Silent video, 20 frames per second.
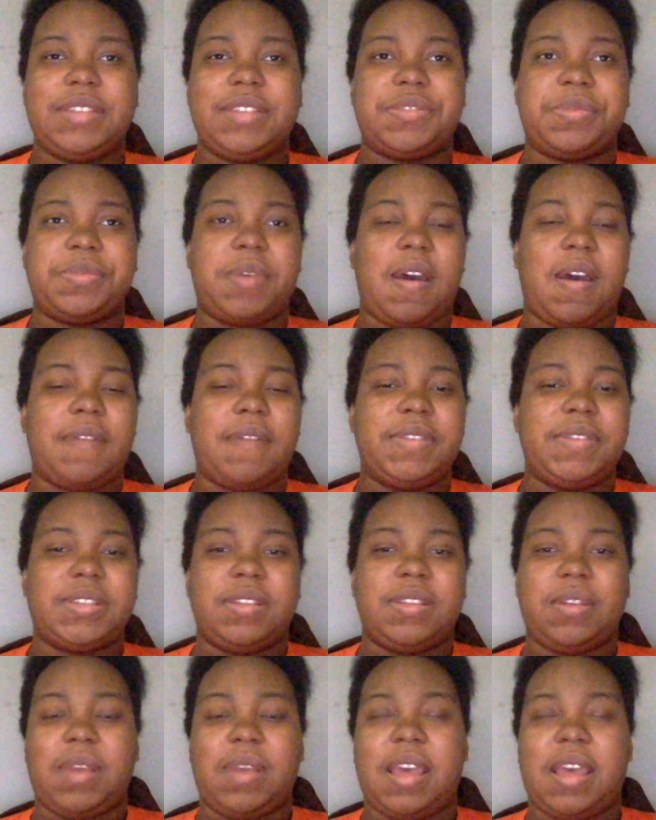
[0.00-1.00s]
So obviously
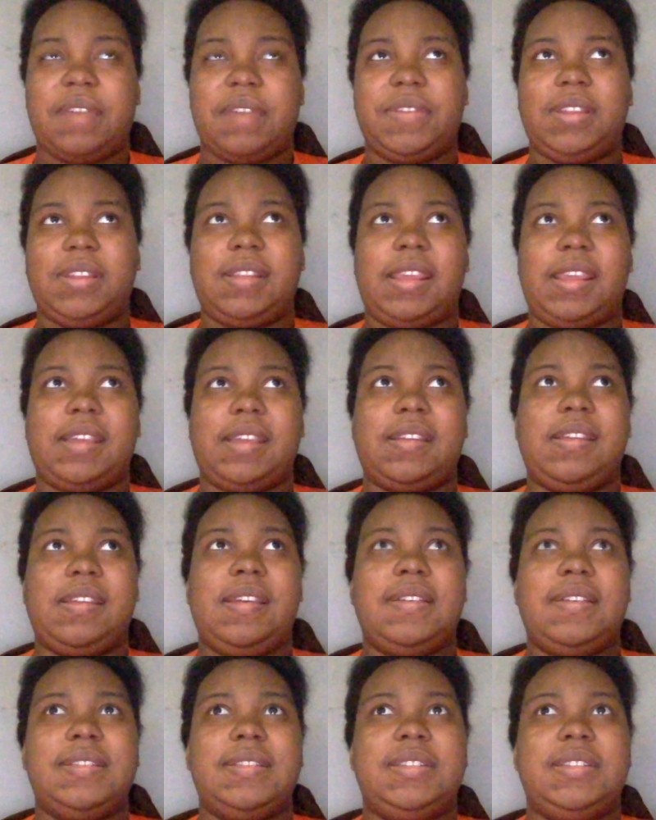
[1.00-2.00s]
they're having like
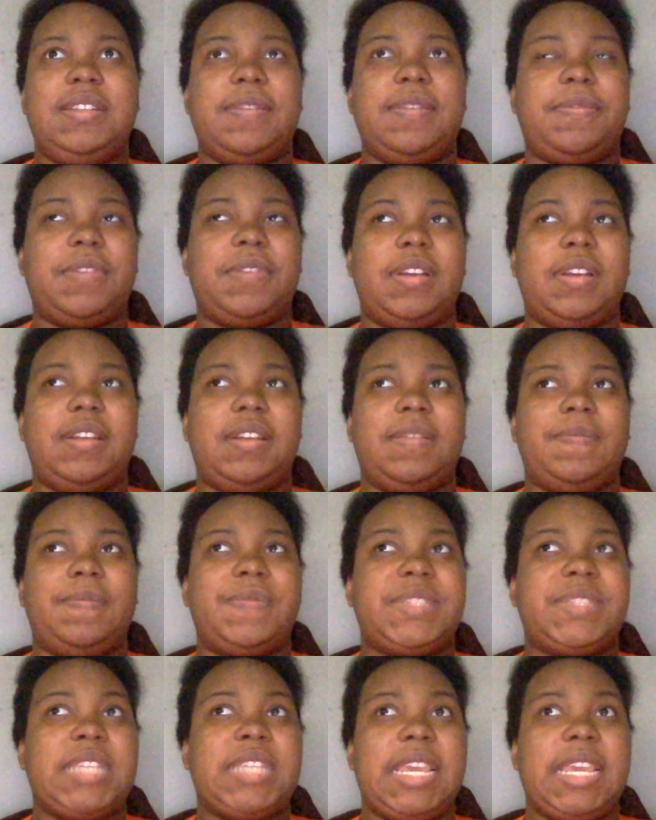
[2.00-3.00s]
different
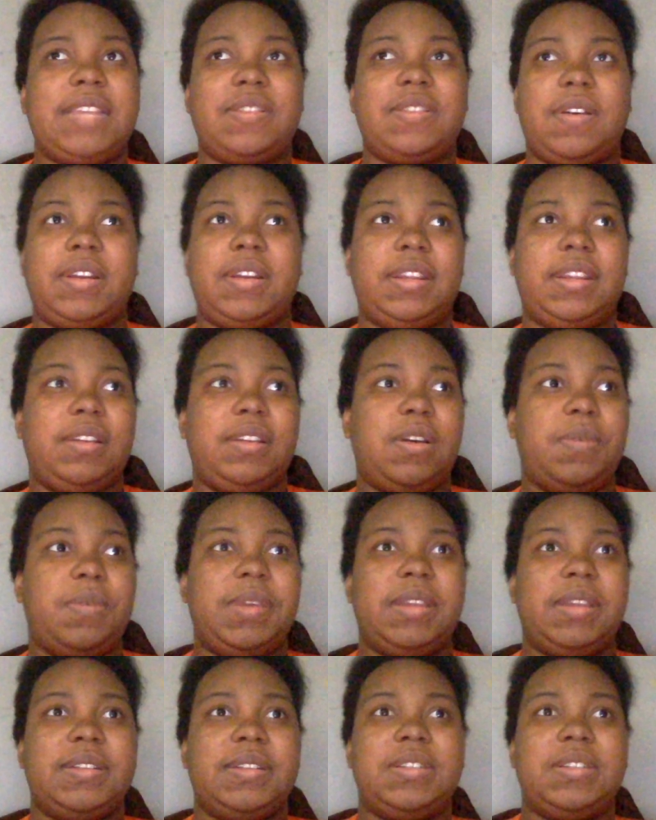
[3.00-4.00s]
takes on it,
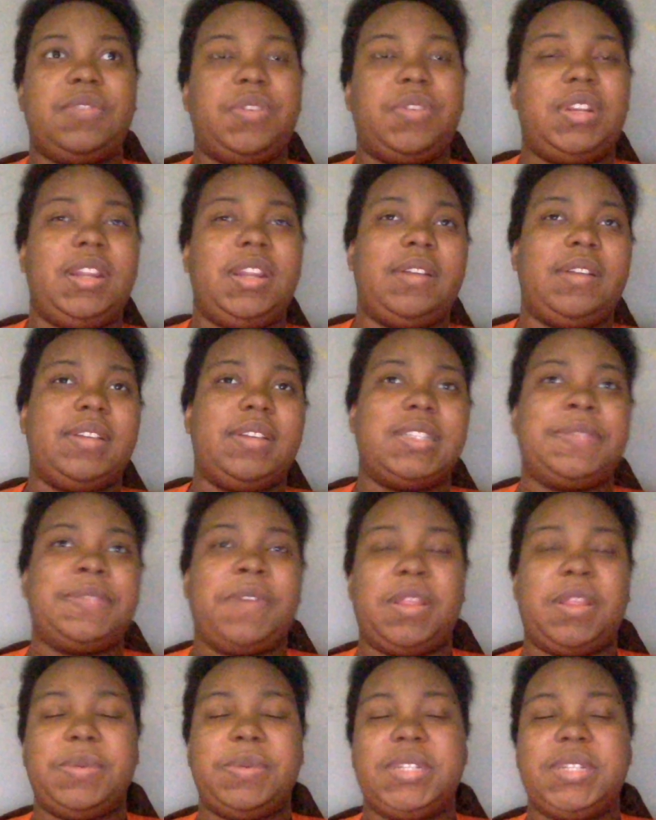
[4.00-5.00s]
going in different areas,
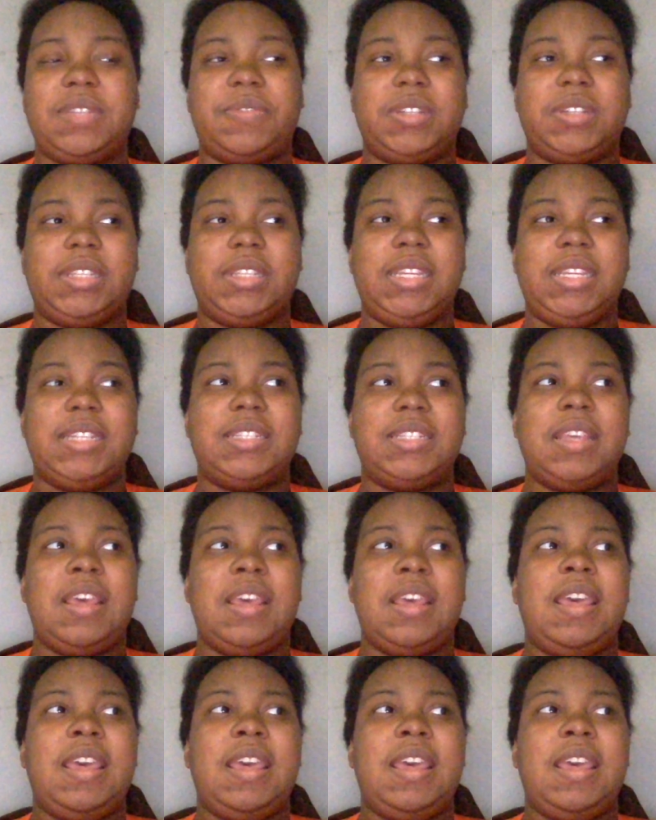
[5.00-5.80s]
following different leads.